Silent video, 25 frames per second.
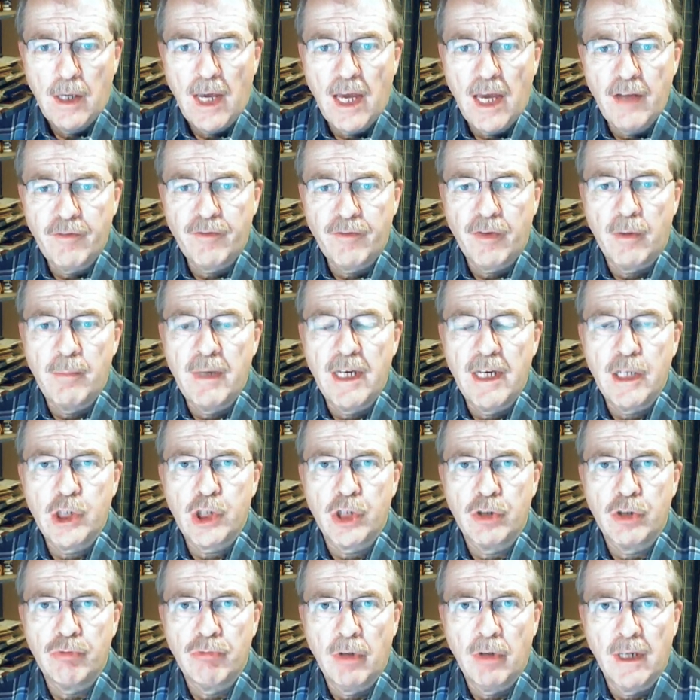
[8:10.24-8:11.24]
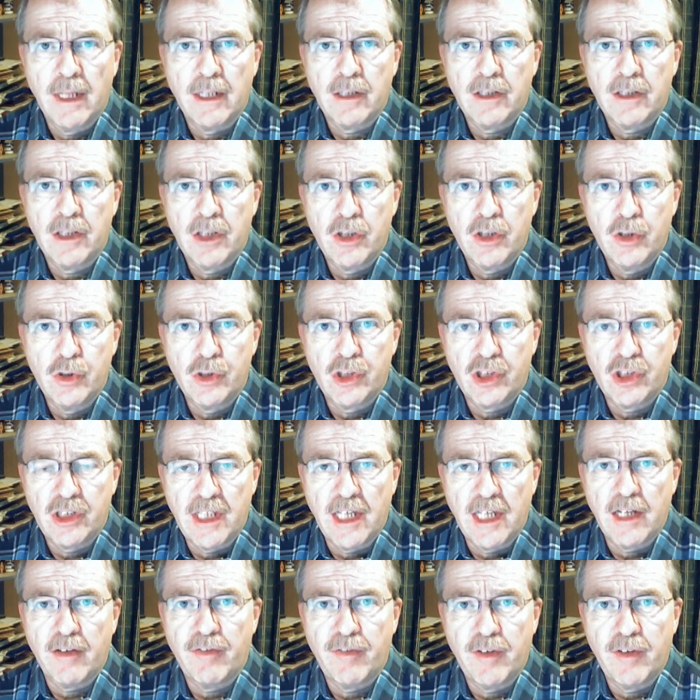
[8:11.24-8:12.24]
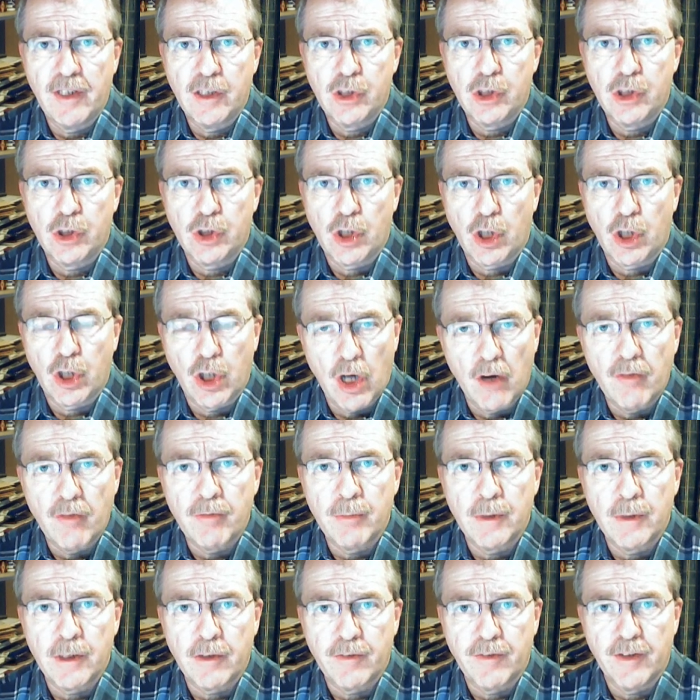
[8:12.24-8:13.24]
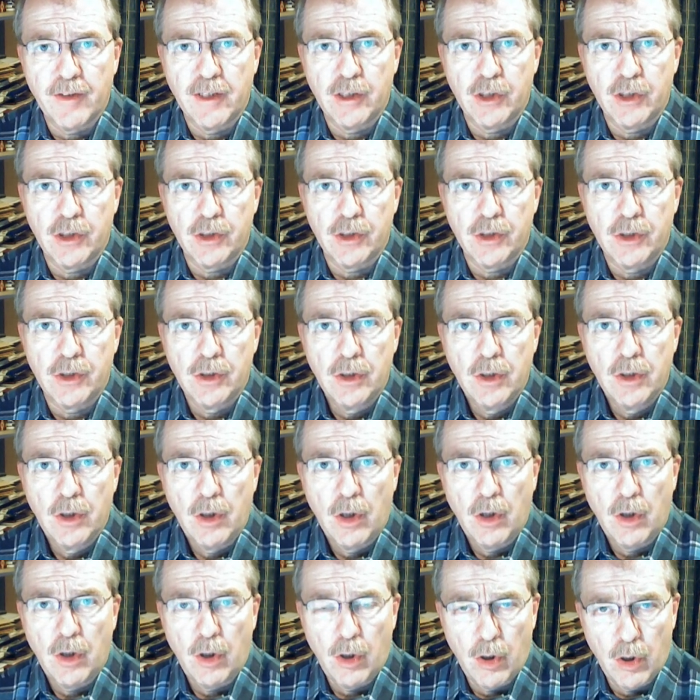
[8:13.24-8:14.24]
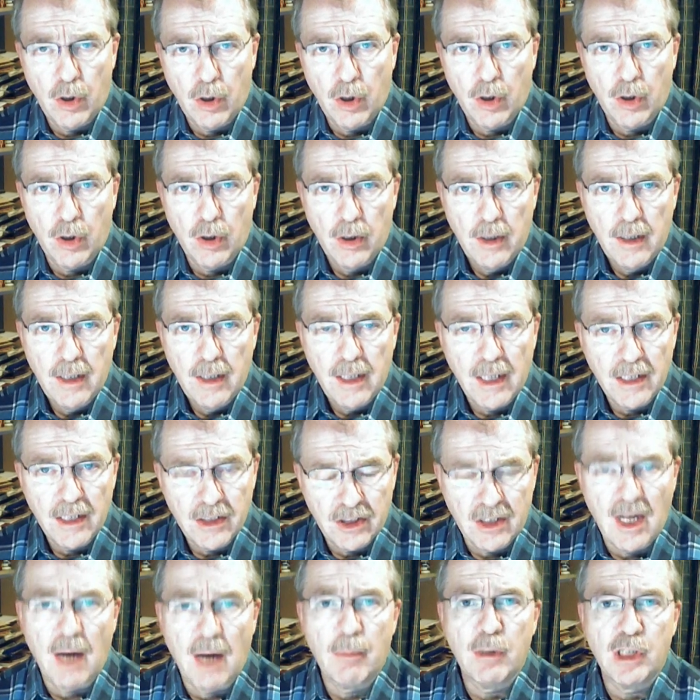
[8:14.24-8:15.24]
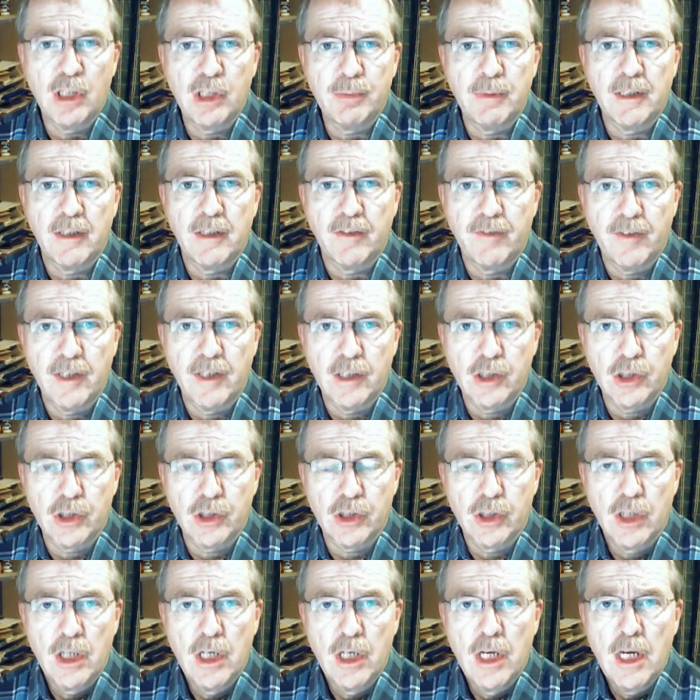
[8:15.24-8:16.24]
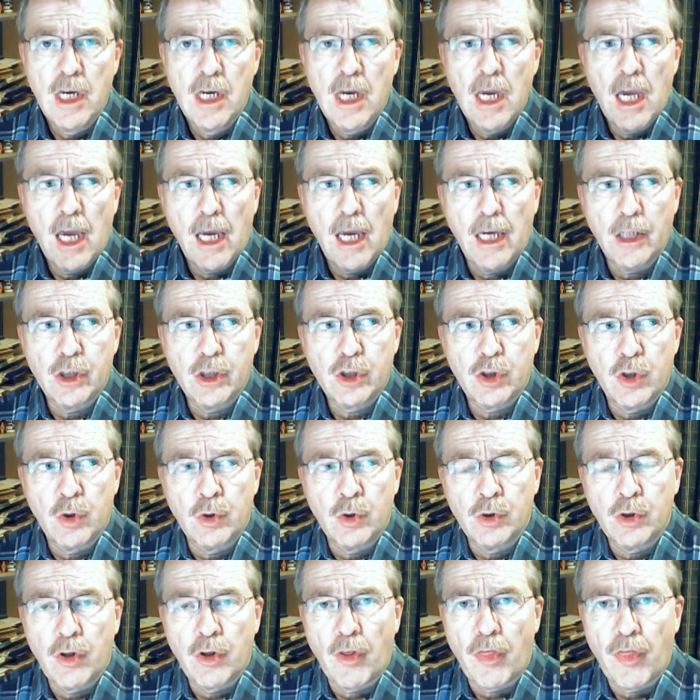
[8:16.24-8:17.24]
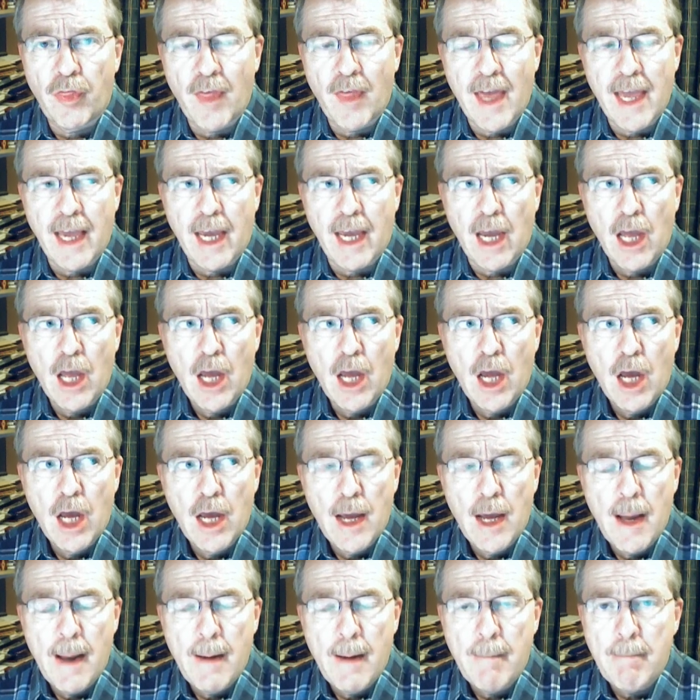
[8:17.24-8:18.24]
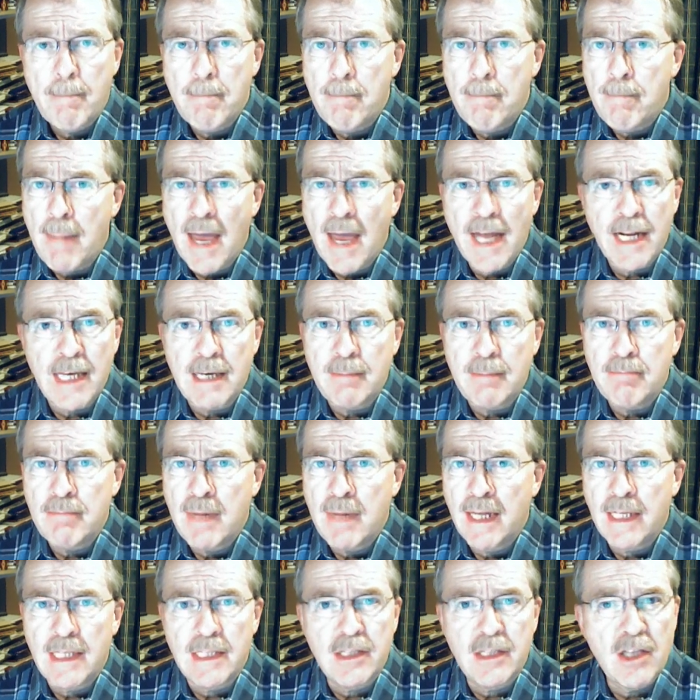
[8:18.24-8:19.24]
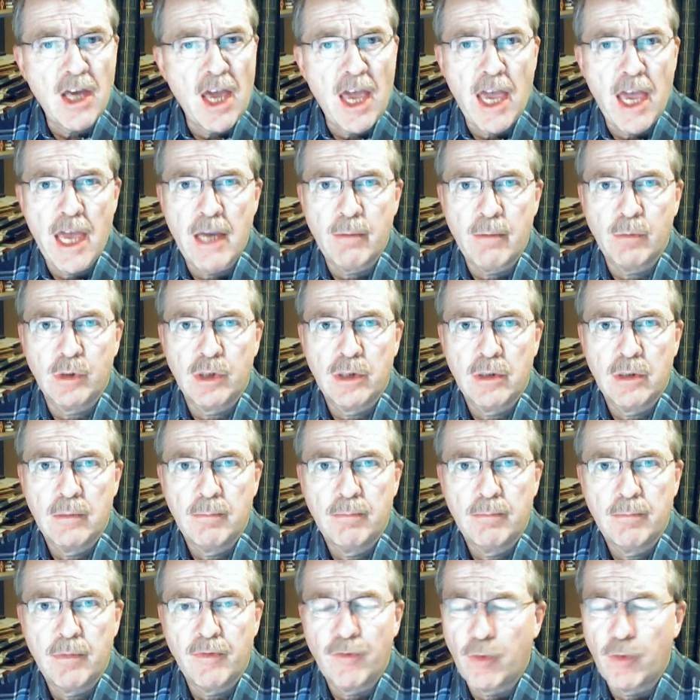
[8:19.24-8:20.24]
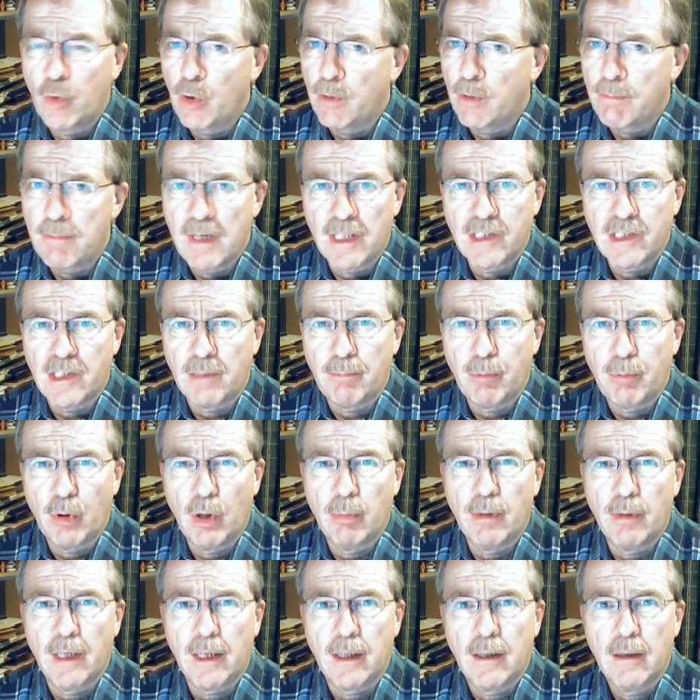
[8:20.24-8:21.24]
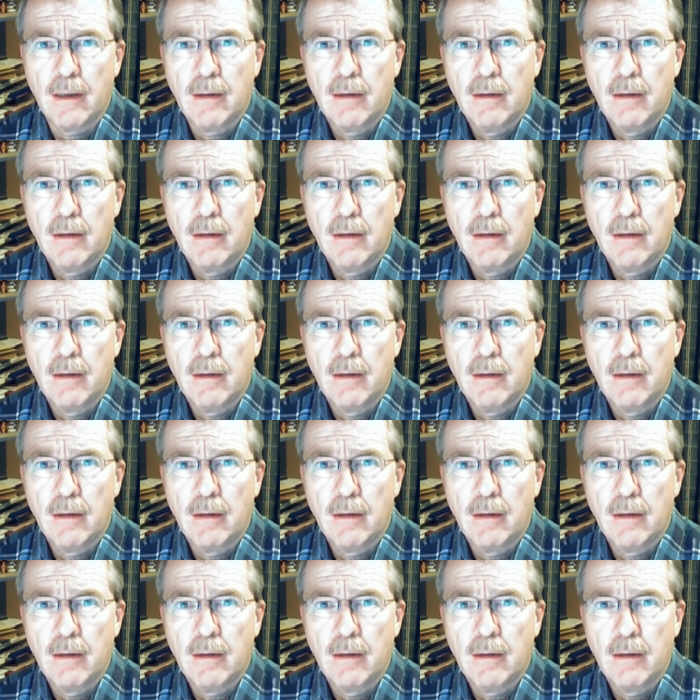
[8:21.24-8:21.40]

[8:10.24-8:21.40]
information relating to state officials or government officials or establishment officials, is going to think many, many times before it makes it public.